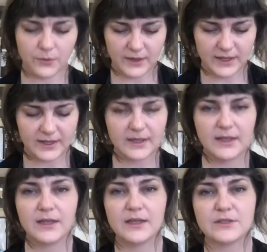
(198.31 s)
Okay,
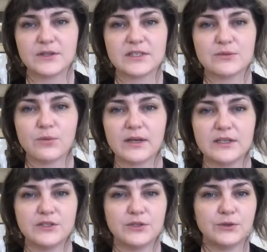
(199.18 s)
so I just
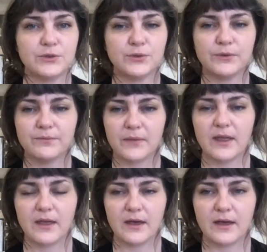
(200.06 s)
wanted to
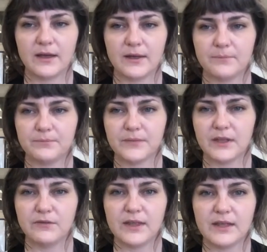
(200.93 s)

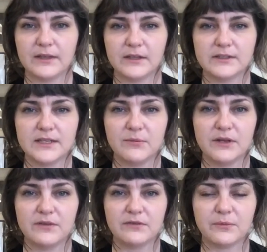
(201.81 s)
give you that little tidbit
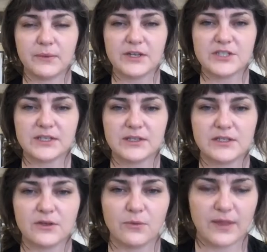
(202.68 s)
of information
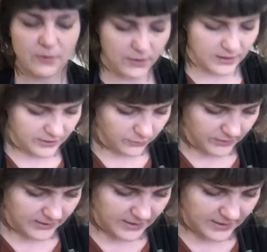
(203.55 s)
so that while you're
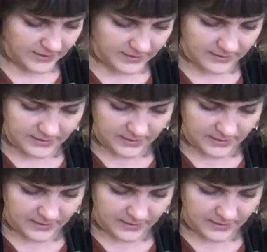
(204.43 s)
working on it,